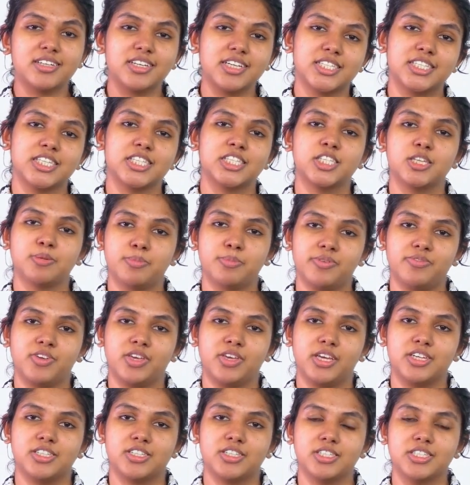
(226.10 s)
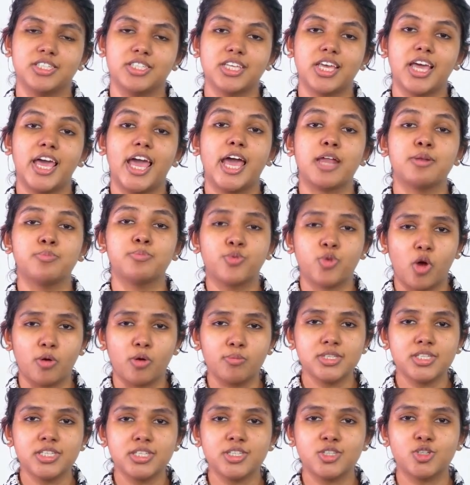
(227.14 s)
recent simplifications and
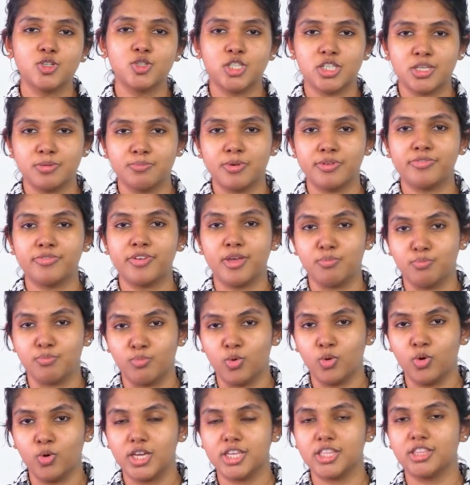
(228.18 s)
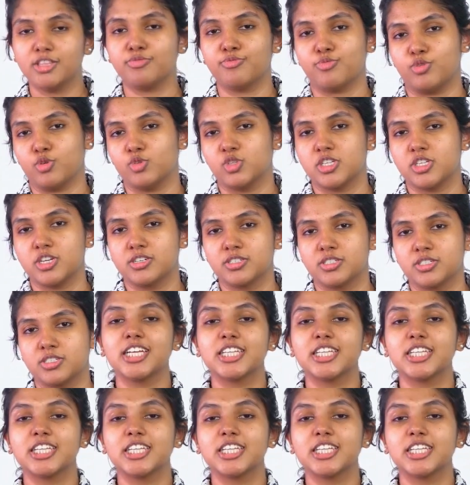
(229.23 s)
promises to simplify more in the future.